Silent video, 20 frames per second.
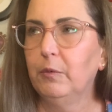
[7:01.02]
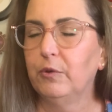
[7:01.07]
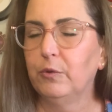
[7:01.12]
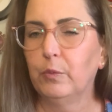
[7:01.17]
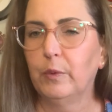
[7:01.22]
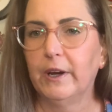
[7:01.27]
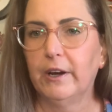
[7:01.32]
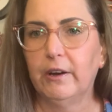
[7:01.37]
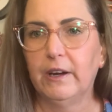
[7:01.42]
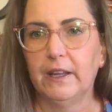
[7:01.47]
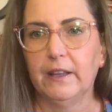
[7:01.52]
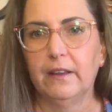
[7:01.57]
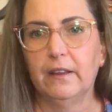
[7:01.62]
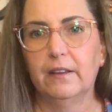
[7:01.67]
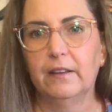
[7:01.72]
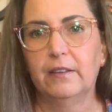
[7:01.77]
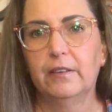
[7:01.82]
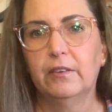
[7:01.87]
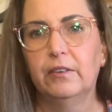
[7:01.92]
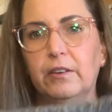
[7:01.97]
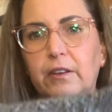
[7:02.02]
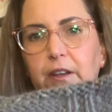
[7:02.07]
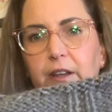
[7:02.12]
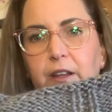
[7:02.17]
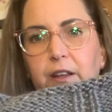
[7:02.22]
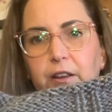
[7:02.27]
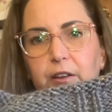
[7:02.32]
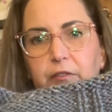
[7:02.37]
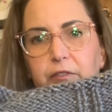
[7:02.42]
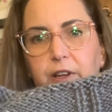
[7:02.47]
was wearing this
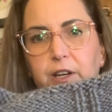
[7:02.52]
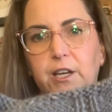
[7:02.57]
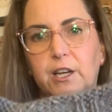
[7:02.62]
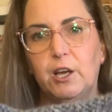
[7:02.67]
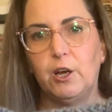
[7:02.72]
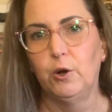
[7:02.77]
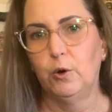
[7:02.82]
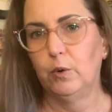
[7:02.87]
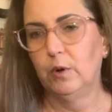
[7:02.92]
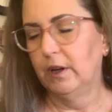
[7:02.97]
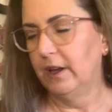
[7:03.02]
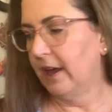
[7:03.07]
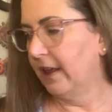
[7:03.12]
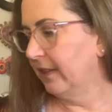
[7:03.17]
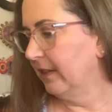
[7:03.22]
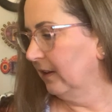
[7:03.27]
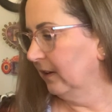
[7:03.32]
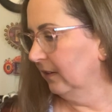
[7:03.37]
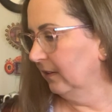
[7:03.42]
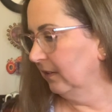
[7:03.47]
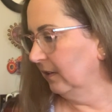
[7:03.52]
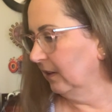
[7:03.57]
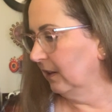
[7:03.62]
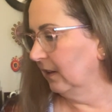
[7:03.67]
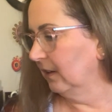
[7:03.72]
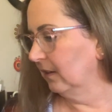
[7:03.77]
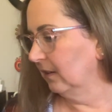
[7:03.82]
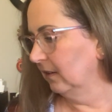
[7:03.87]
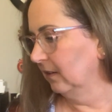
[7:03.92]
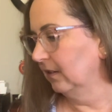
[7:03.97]
in the video, and this
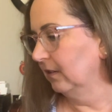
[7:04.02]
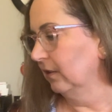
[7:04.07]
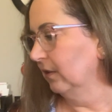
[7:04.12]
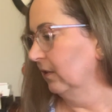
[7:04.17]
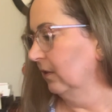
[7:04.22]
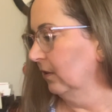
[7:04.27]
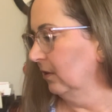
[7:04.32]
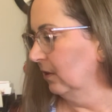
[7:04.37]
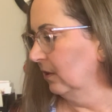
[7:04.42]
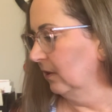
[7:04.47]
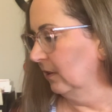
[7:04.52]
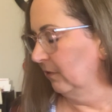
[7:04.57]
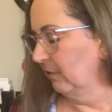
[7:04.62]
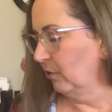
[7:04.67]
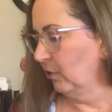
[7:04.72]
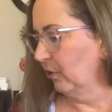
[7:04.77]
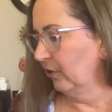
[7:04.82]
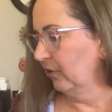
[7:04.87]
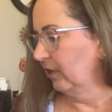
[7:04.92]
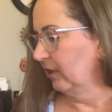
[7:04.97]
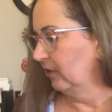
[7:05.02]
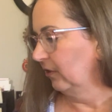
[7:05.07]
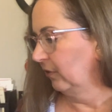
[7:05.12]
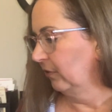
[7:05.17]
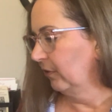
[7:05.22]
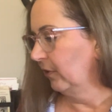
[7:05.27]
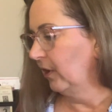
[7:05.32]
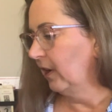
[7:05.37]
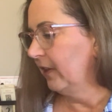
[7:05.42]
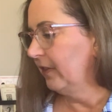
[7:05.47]
is, of course, I just
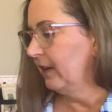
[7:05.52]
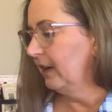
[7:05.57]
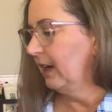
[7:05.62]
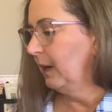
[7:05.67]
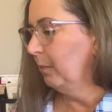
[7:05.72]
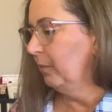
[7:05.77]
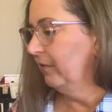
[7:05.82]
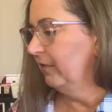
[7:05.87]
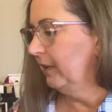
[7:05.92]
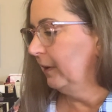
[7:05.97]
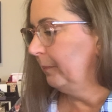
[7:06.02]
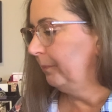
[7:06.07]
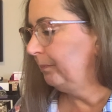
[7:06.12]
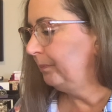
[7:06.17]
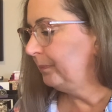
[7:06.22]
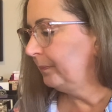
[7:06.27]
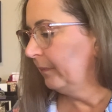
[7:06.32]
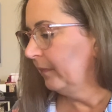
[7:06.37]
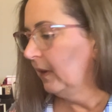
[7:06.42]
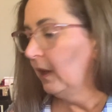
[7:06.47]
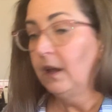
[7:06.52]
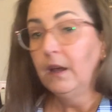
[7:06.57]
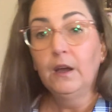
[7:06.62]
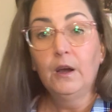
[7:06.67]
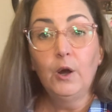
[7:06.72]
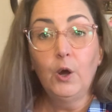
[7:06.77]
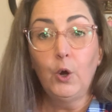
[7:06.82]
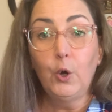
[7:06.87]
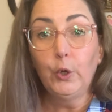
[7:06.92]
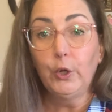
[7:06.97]
forgot the name of it.
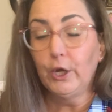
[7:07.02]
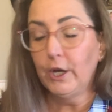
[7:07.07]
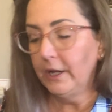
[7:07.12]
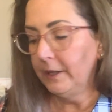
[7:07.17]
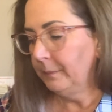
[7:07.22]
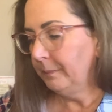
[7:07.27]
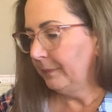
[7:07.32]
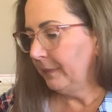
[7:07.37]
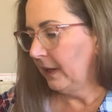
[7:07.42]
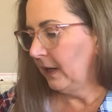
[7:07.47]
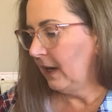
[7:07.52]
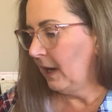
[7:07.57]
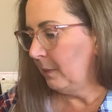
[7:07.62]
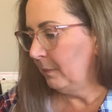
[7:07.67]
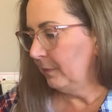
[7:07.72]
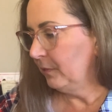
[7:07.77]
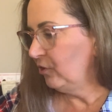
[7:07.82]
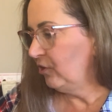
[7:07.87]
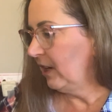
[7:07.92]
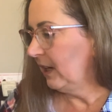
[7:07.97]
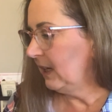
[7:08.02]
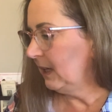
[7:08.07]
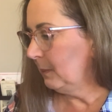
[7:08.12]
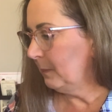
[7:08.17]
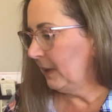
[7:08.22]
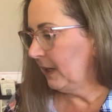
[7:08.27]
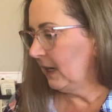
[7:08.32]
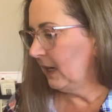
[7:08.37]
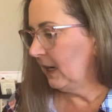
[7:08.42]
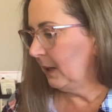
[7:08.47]
Hold on, I'm checking
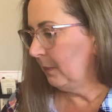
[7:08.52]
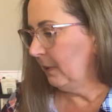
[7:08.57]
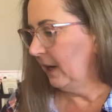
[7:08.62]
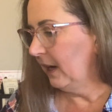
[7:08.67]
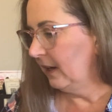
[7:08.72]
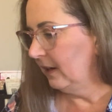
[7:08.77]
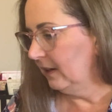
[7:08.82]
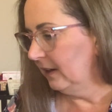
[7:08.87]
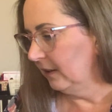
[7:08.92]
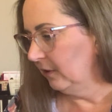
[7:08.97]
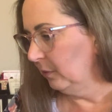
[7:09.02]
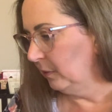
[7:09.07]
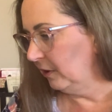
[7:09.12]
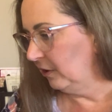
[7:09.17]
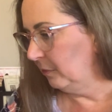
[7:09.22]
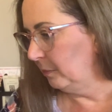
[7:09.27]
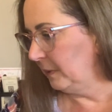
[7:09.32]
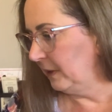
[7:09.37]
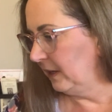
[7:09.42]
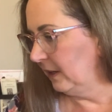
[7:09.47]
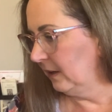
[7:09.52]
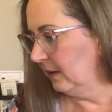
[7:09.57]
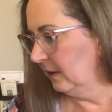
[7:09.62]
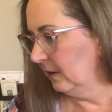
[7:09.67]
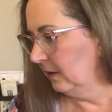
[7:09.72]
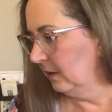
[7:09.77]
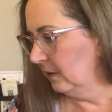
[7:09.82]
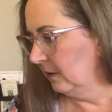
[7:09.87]
my iPad as we speak.